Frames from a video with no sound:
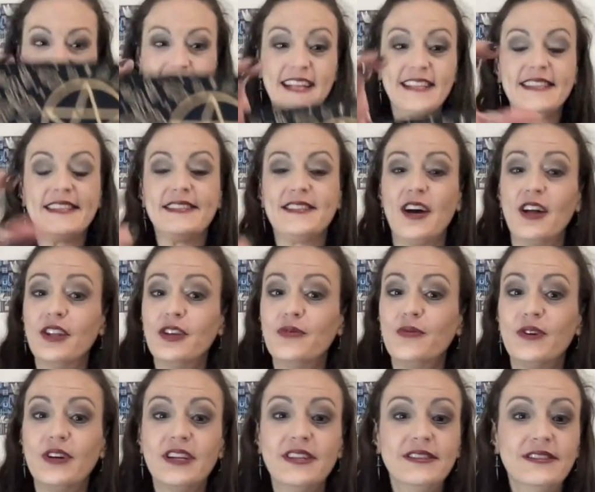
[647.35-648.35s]
and it's solid
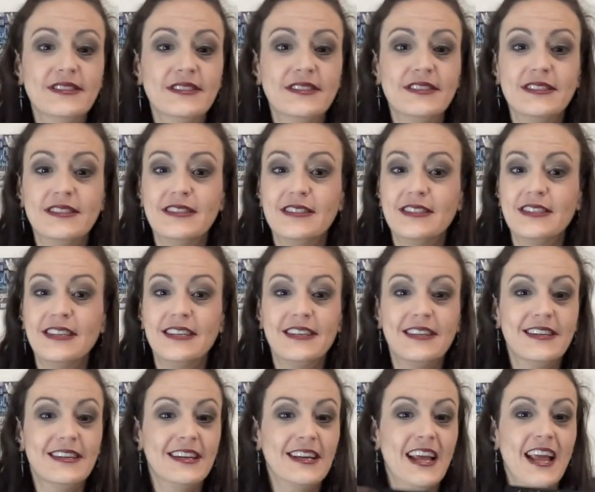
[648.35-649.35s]
wood,
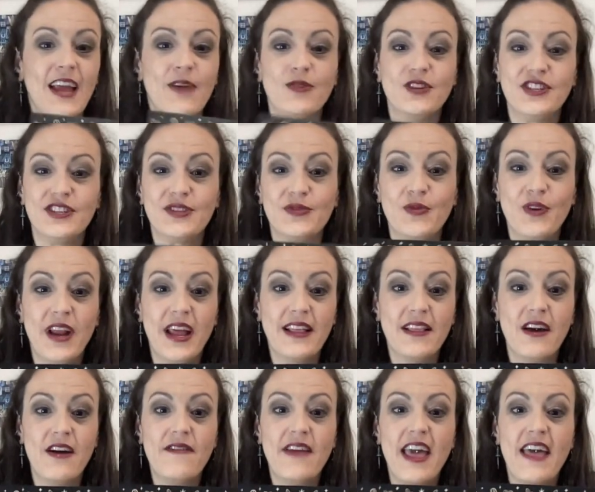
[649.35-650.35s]
which is what I
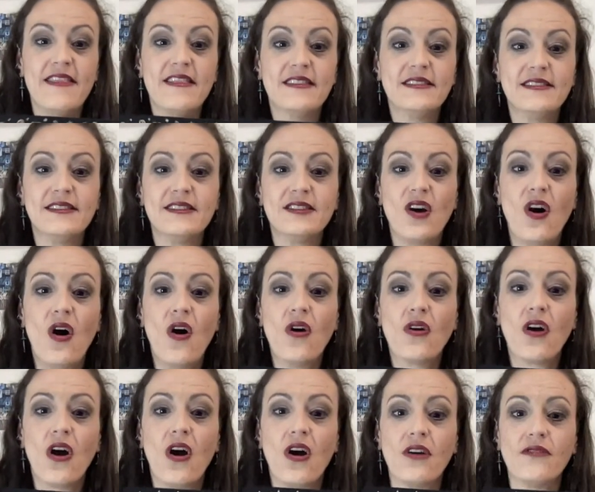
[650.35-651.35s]
love. And this is all
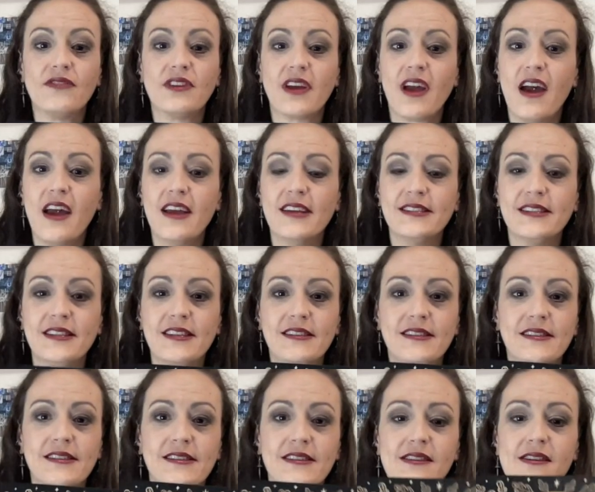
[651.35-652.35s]
carved, guys.
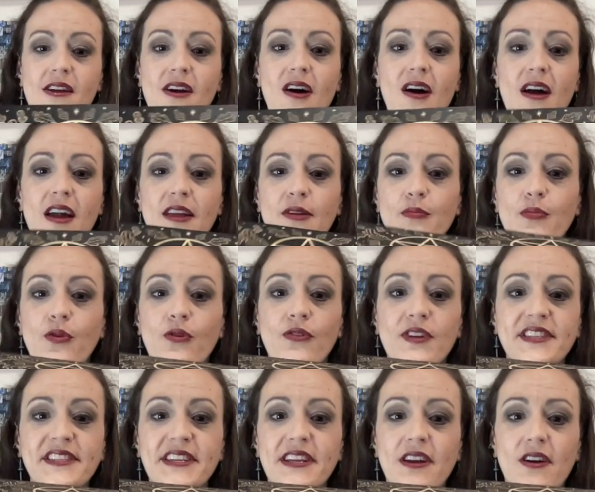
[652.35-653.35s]
This is not
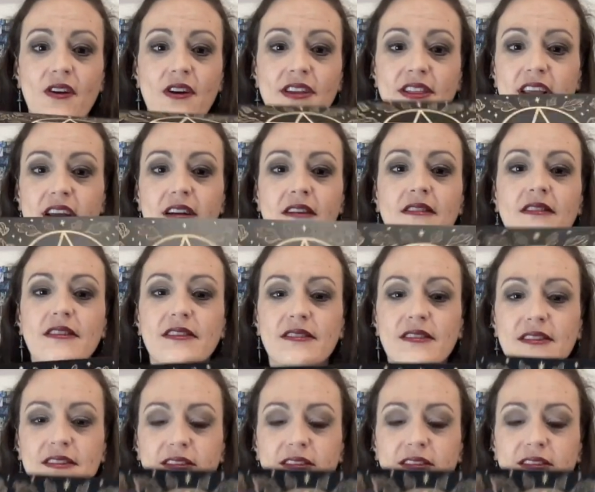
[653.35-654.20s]
printed on there. This